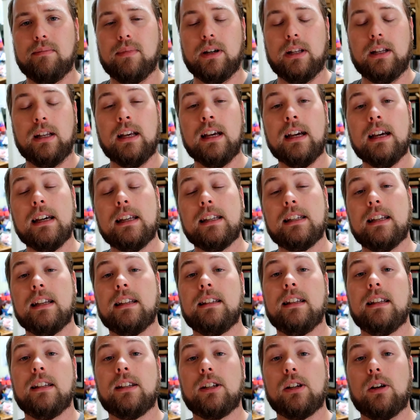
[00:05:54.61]
But
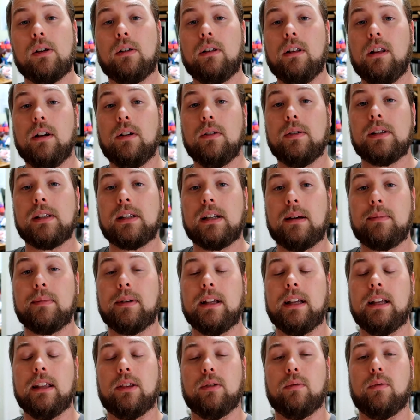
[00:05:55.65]
since it's so close, I'm
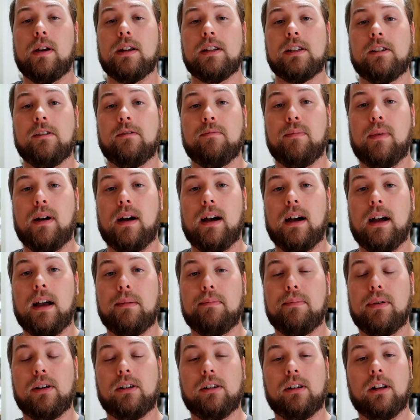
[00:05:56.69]
going to get the rest of my
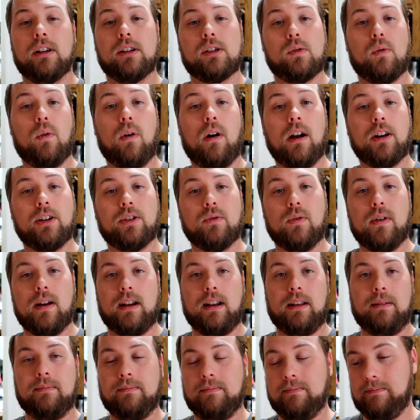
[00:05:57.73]
butternut squash
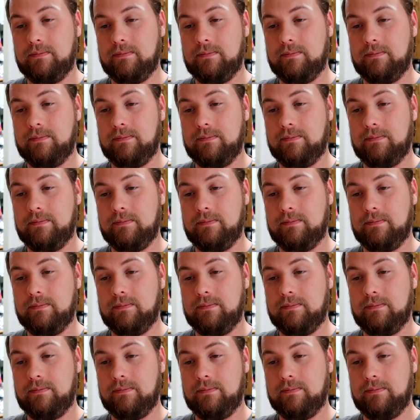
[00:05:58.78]
ready.